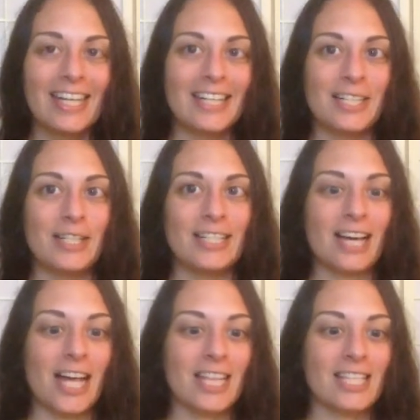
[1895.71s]
It's
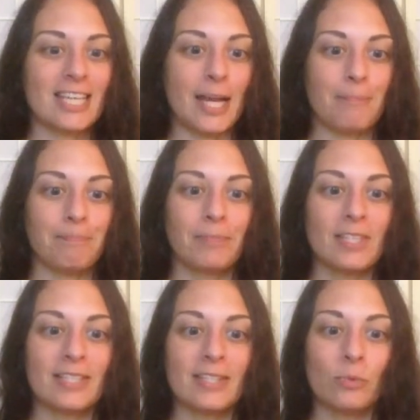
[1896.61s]
not the same.
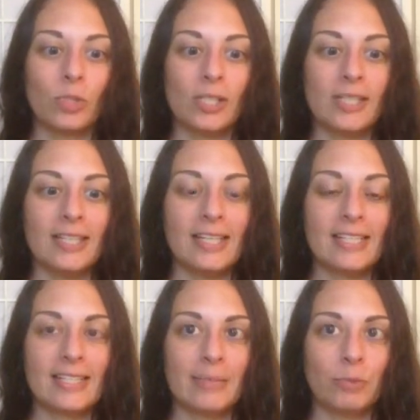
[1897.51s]
The word
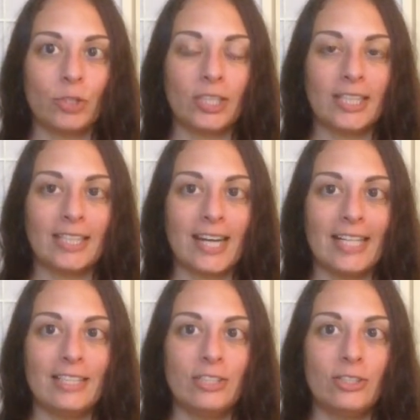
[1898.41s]
is similar.
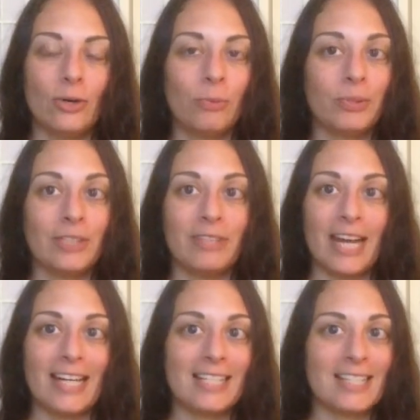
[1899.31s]
I don't believe it
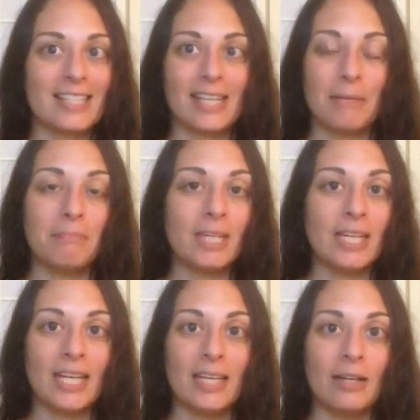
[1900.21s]
has the same
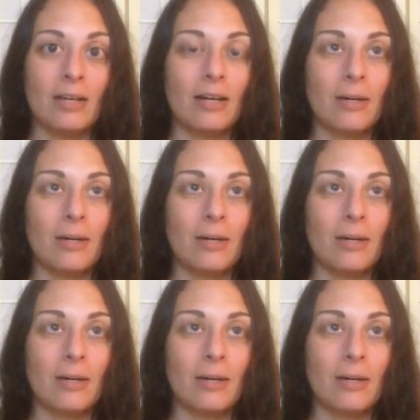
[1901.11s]
meaning.